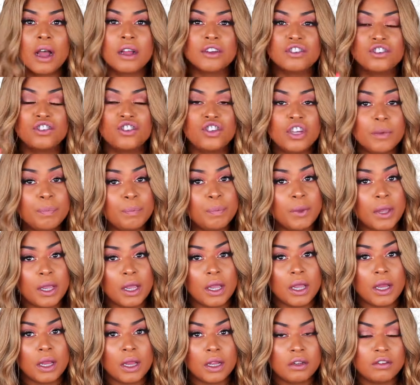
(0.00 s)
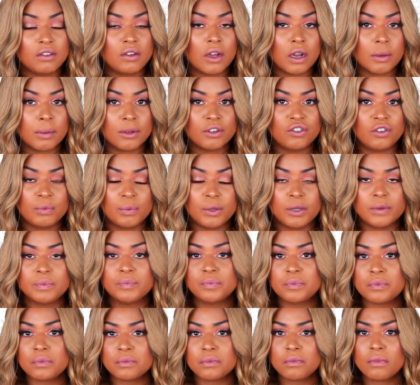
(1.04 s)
Shipping, let's talk about shipping.